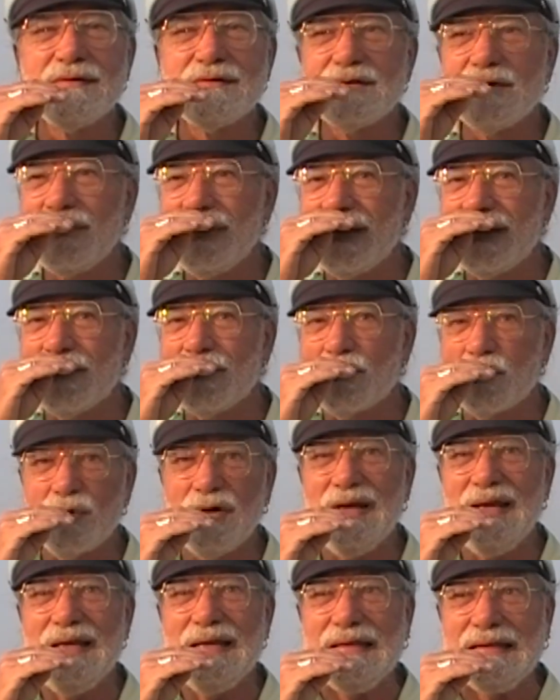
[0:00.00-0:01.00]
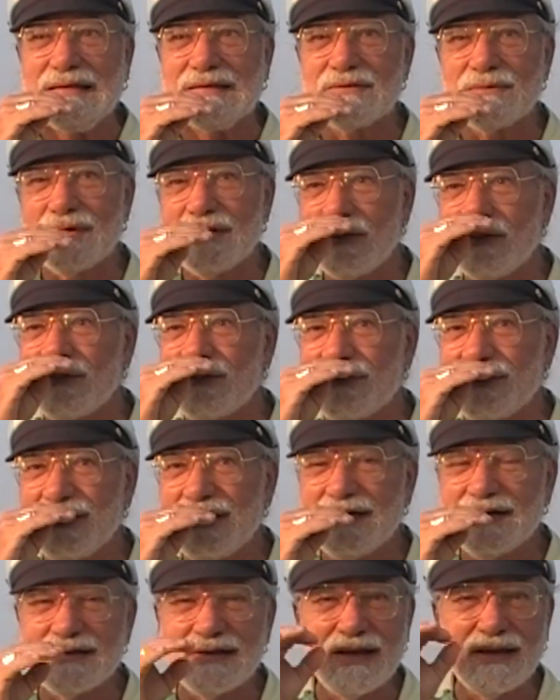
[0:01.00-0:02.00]
so we can breathe, so we don't,
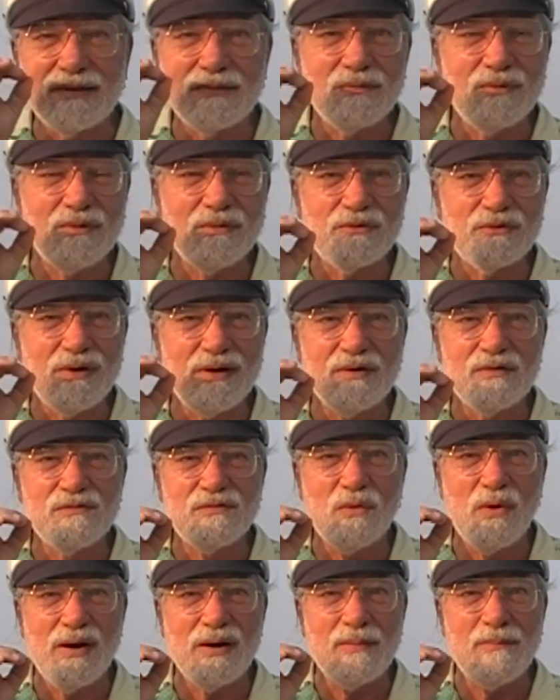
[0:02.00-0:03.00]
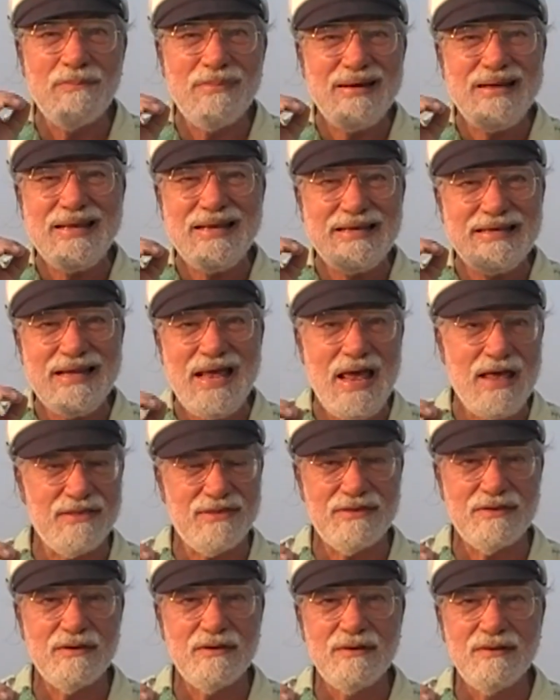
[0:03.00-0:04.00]
it's like we were trying to avoid a mini
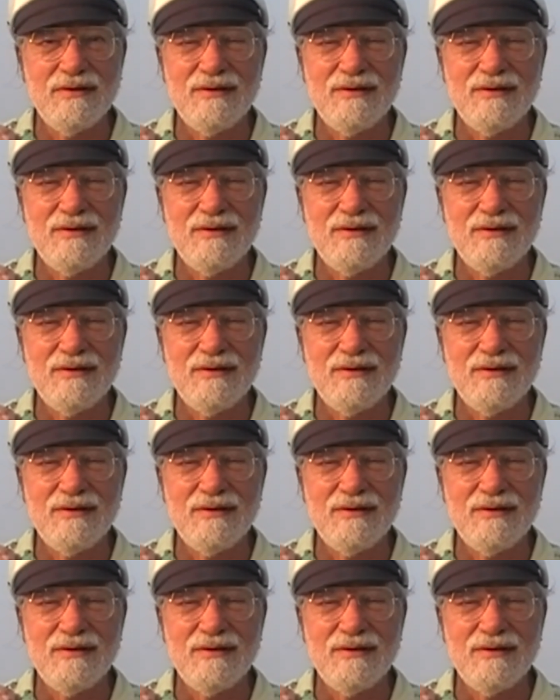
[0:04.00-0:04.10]
death.